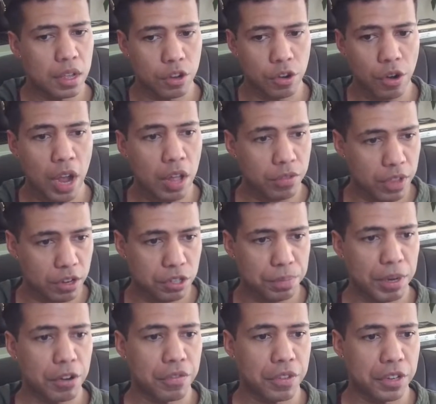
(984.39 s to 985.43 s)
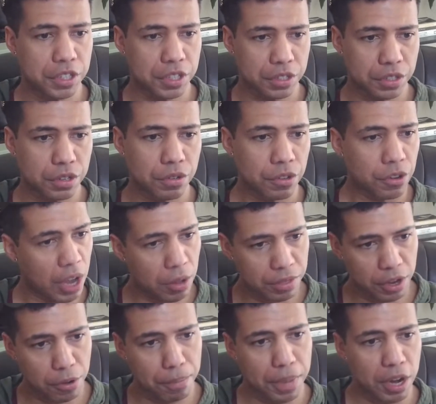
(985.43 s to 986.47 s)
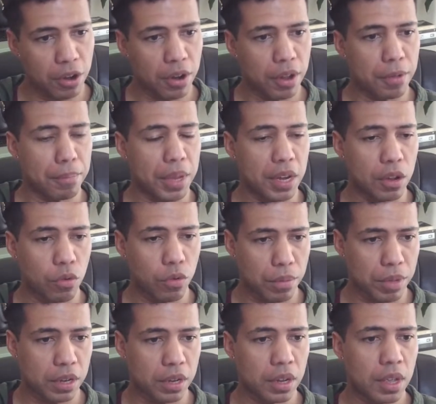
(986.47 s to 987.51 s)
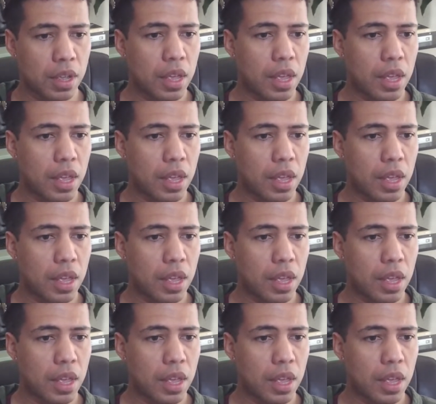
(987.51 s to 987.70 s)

You're out there spearfishing too. You're out there meeting women